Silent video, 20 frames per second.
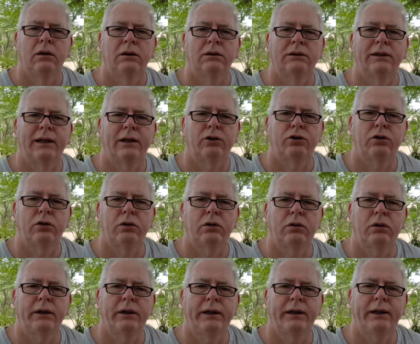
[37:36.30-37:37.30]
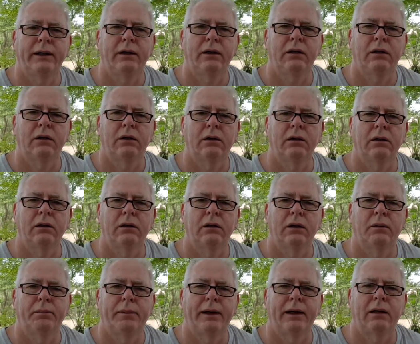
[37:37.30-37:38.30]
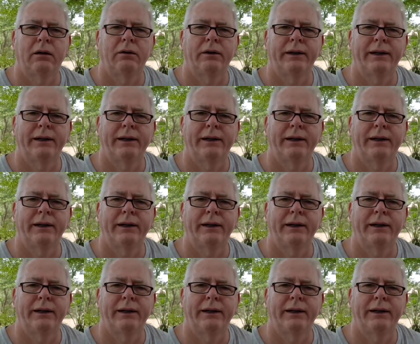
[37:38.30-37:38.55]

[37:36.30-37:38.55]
Central, here about